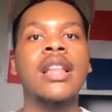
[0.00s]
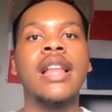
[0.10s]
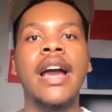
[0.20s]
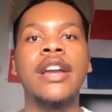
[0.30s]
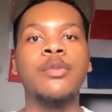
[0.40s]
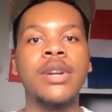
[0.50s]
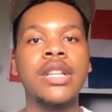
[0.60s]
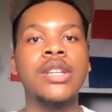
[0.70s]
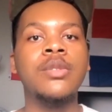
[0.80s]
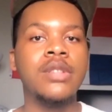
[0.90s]
Like,
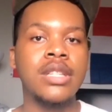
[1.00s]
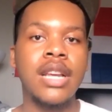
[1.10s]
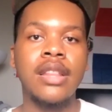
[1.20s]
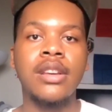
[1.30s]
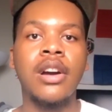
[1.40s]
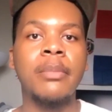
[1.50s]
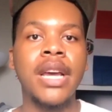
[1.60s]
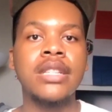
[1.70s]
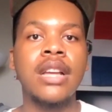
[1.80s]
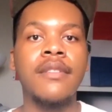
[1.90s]
really, you just have to go
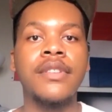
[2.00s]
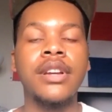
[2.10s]
based off of